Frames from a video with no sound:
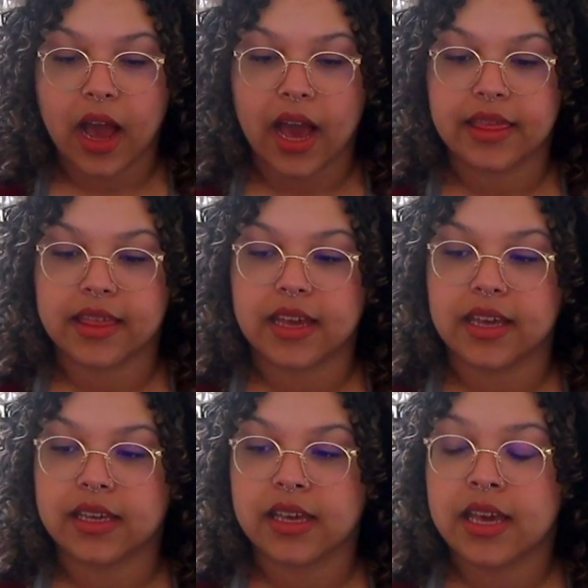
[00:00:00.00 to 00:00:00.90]
I
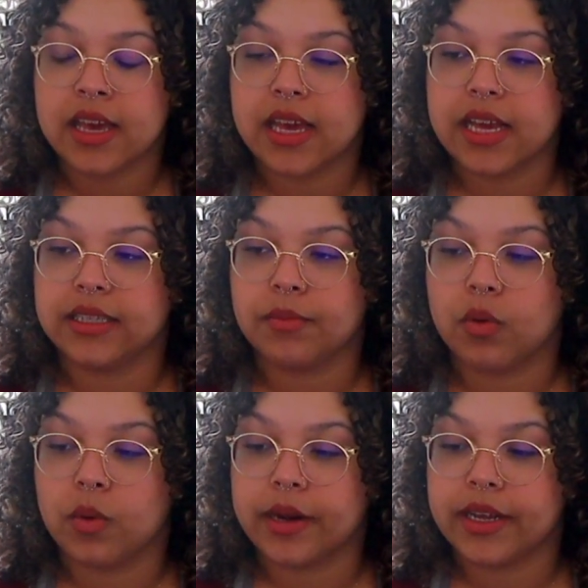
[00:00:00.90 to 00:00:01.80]
think it's
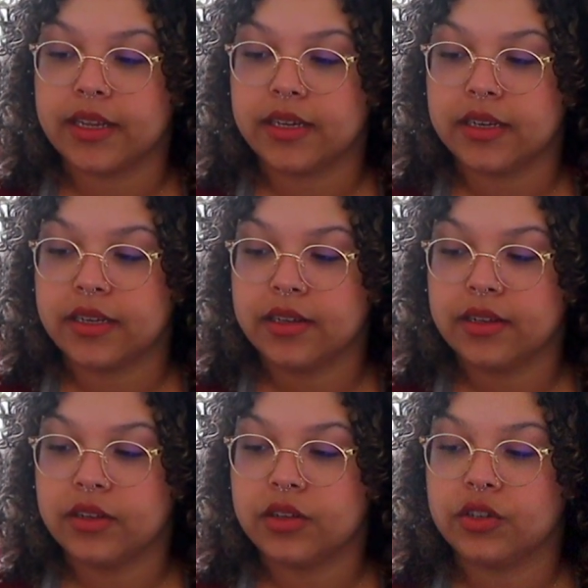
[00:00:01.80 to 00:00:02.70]
important
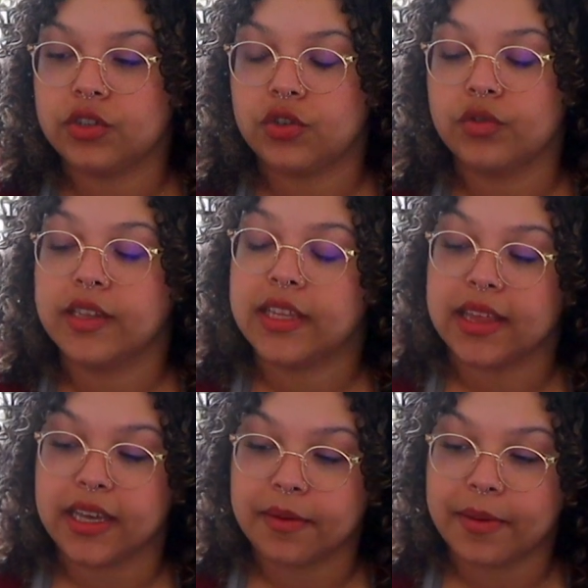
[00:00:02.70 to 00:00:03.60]
to really
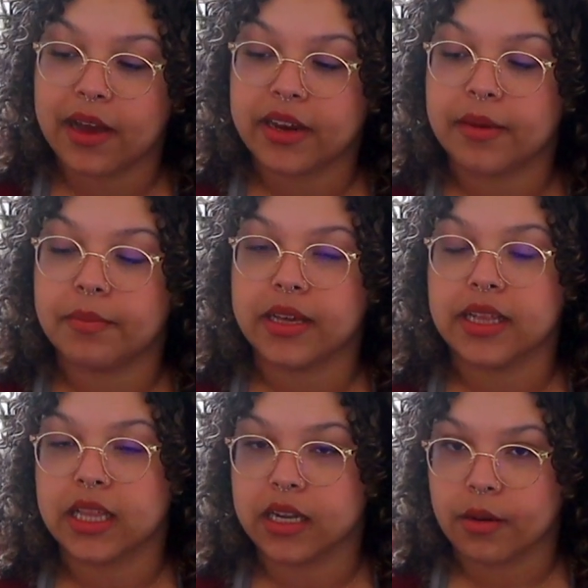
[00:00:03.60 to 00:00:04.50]
think about it, be
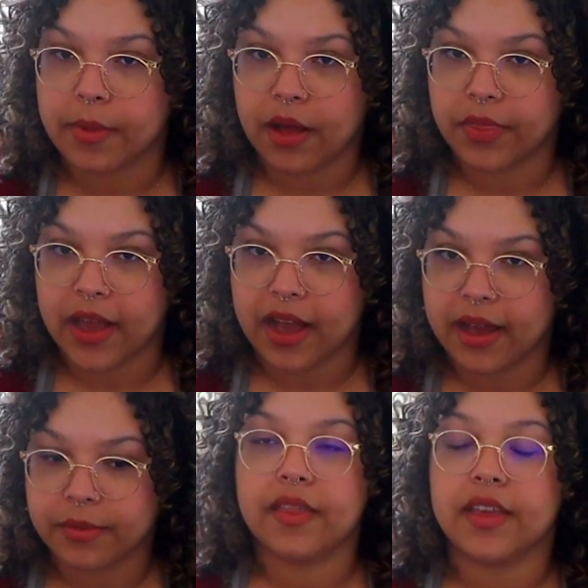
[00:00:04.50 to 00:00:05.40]
clear about
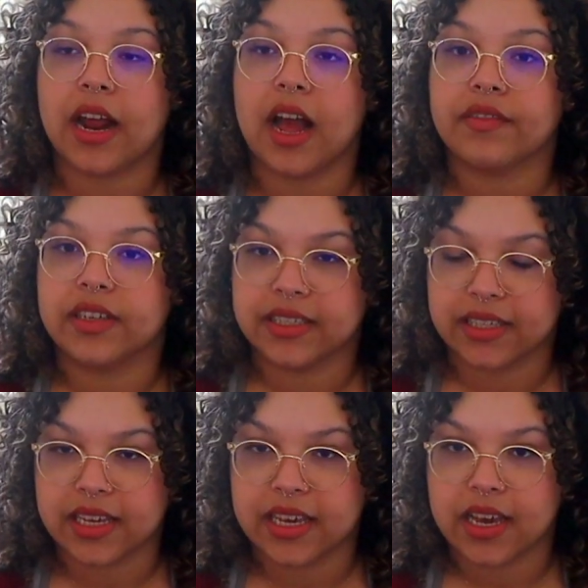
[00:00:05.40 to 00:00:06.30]
that, and then
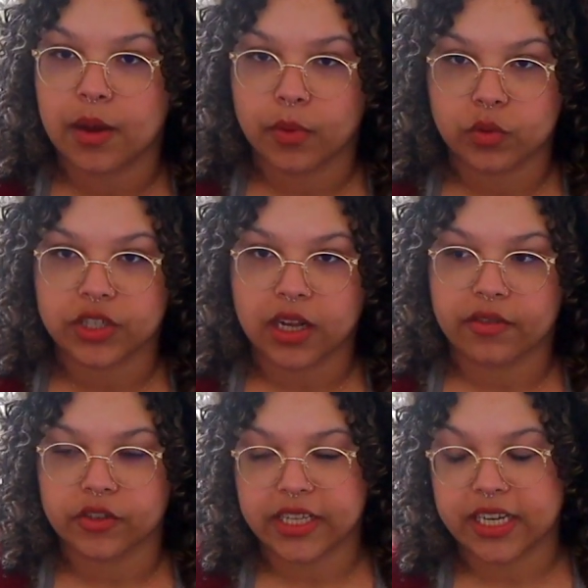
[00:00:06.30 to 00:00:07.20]
obviously approach the
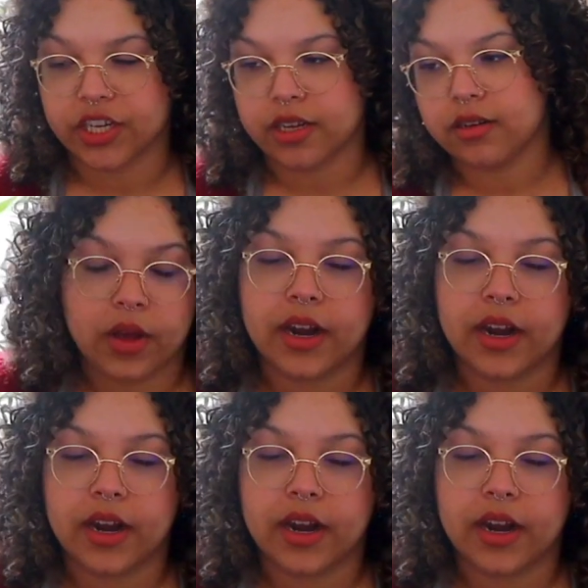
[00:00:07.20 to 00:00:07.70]
conversation.